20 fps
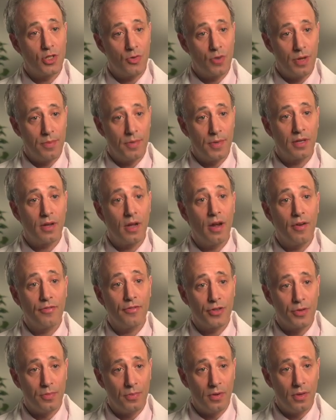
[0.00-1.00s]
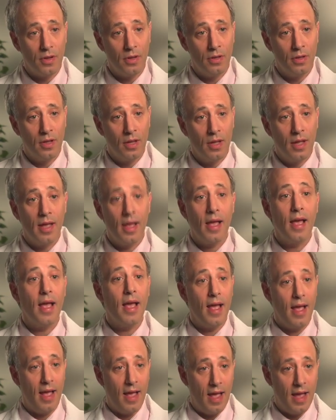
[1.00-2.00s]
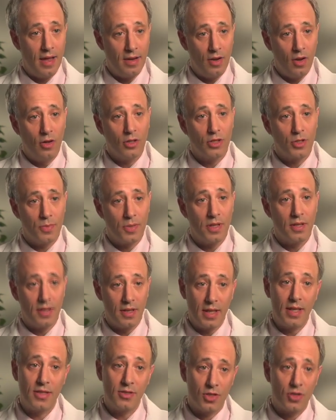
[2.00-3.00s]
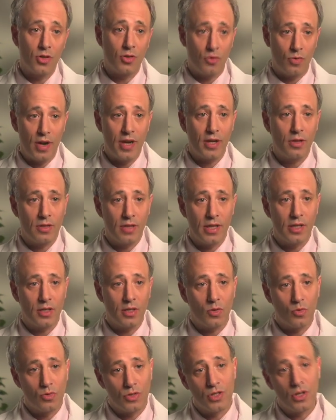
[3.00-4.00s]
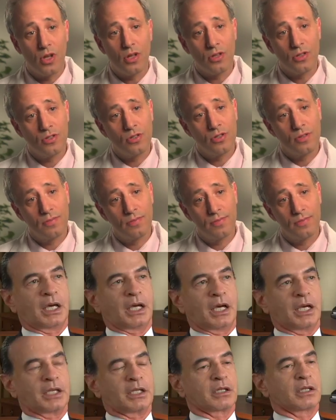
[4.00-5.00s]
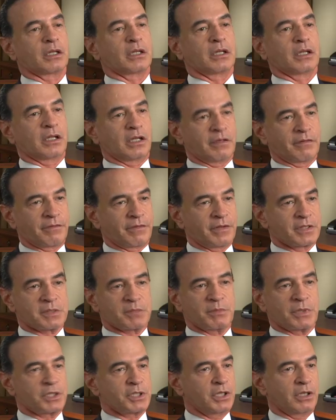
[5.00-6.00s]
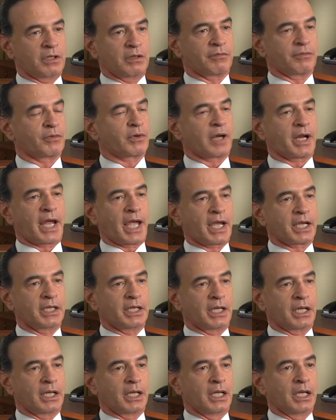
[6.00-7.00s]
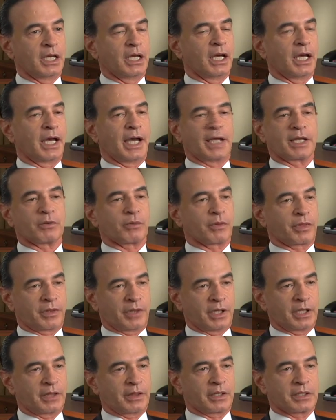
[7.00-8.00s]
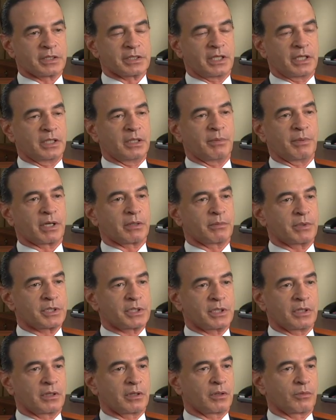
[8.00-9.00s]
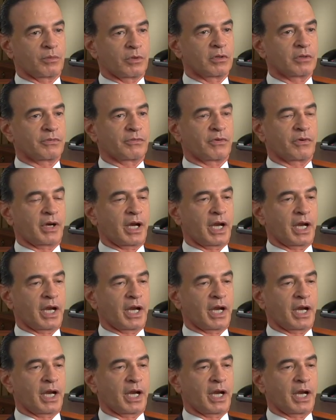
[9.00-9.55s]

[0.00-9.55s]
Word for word: treatment comfortable, and ultimately leads to great clinical results. I love this machine for acne. I don't think there is any better machine in the world for